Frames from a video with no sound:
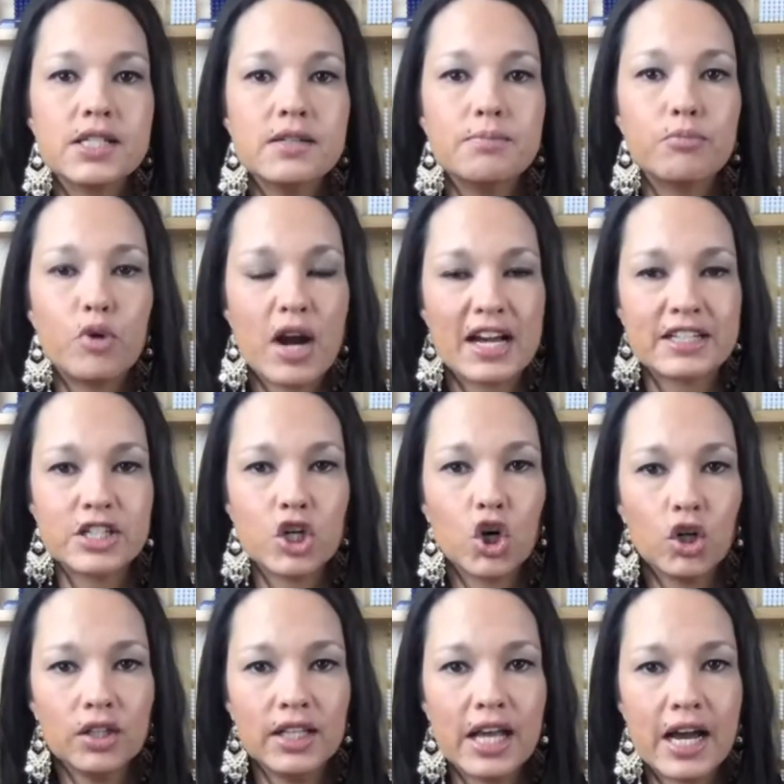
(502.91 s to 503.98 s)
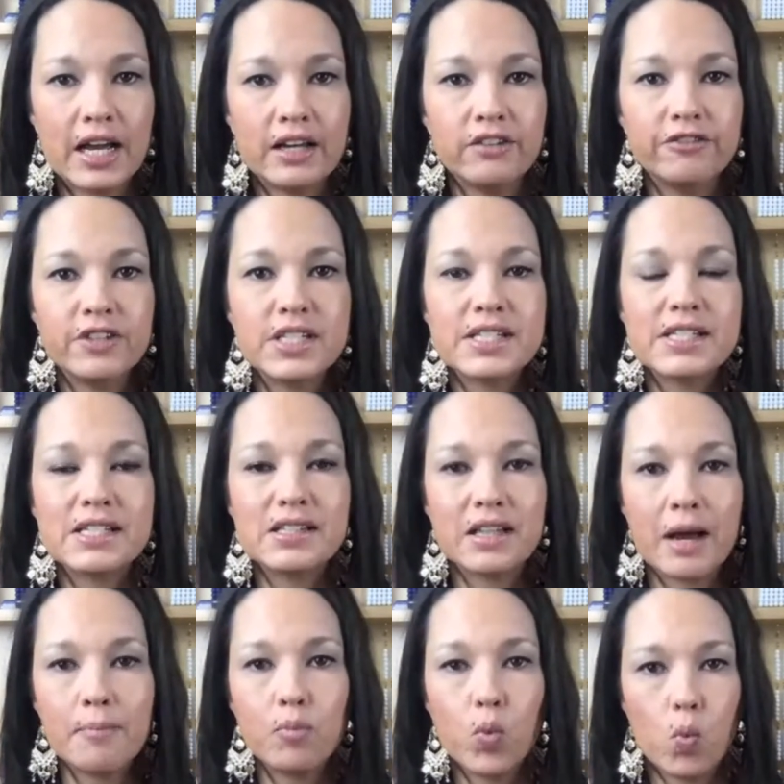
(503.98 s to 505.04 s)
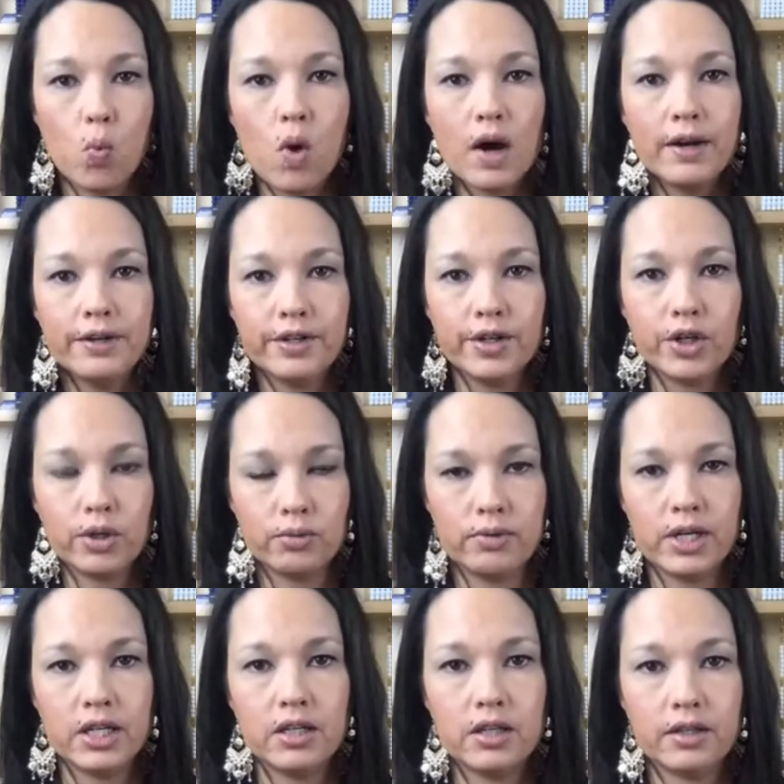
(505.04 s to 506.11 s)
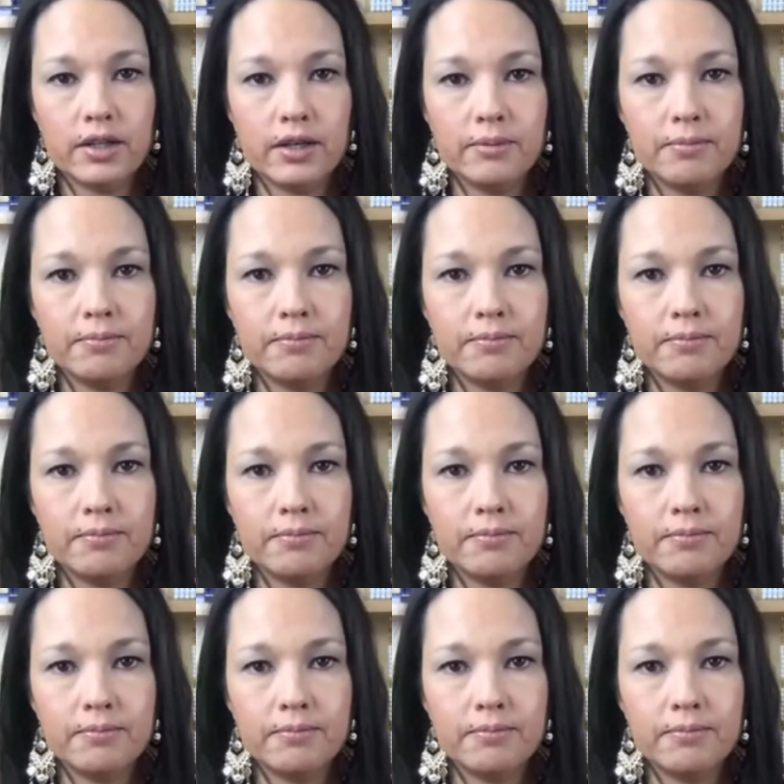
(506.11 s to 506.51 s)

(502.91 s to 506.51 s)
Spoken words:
Practical Life Step 1 curriculum.